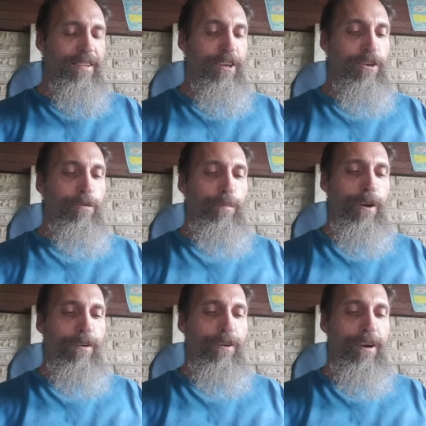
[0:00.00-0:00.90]
The new
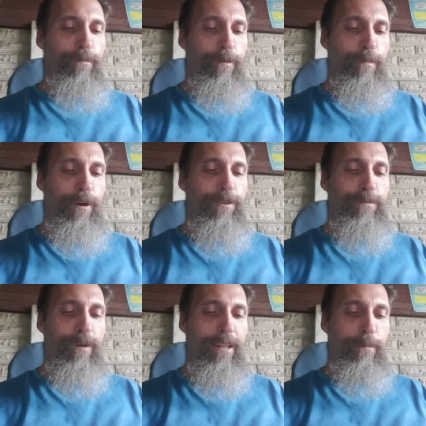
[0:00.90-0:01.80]
program
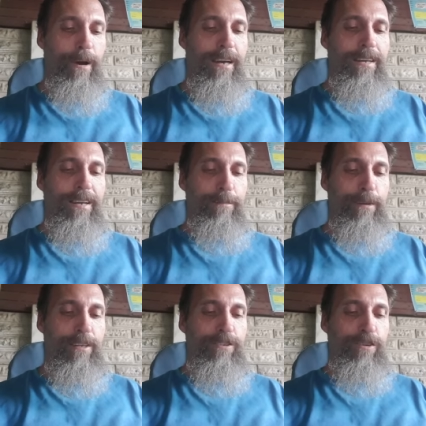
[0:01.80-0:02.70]
proposed by the Biden
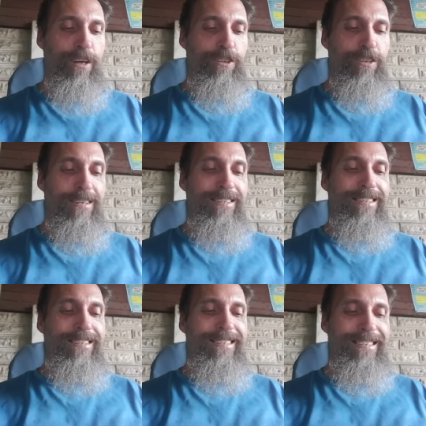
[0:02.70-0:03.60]
administration is
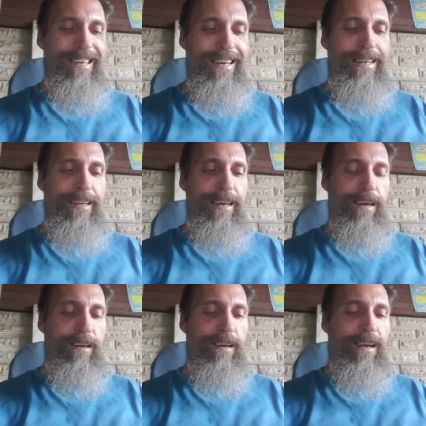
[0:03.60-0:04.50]

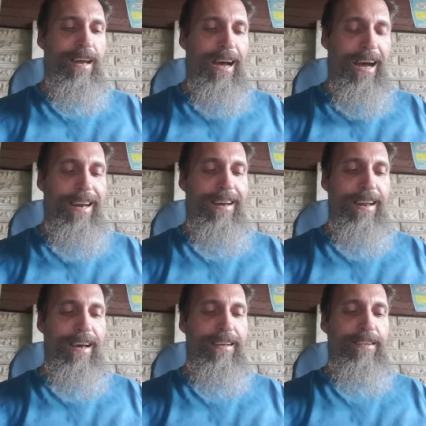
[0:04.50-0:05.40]
distinctly
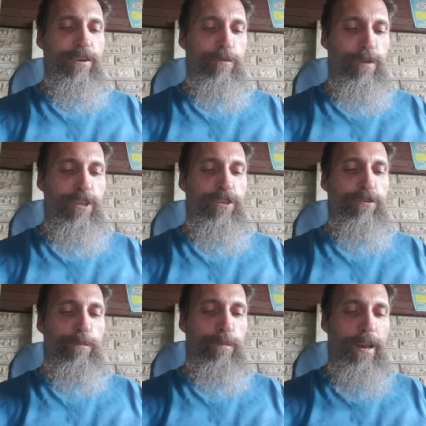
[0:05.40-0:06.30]
unlike the
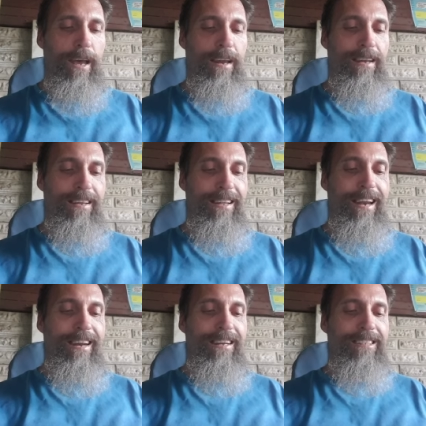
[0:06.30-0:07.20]
original plan in
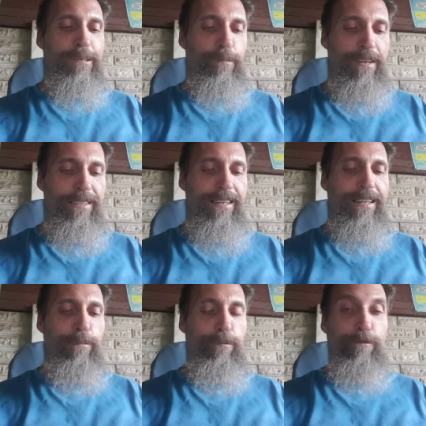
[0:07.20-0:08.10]
that it
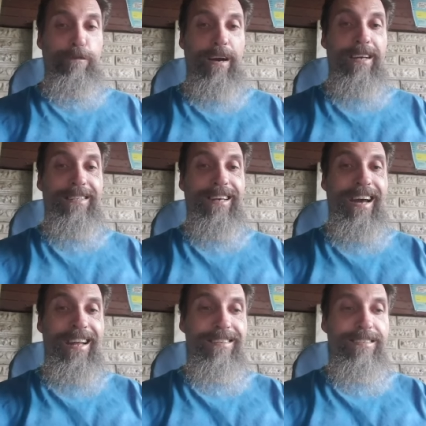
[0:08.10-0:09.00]
explicitly provides
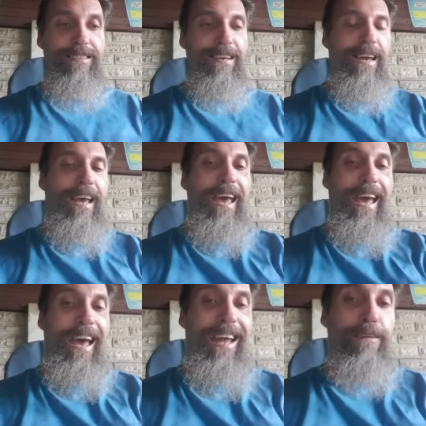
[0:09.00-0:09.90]
guns
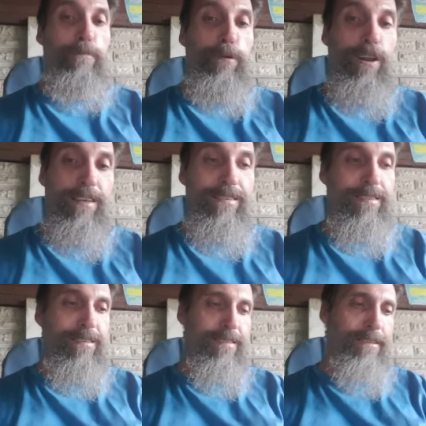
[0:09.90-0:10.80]
and
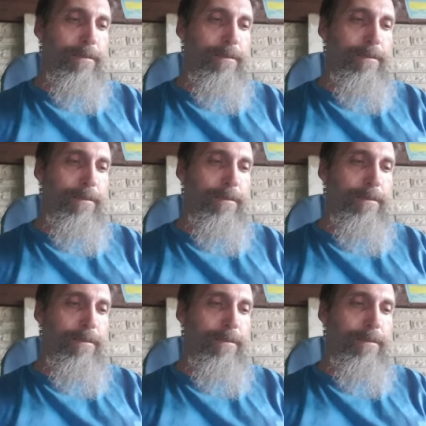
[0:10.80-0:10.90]
bullets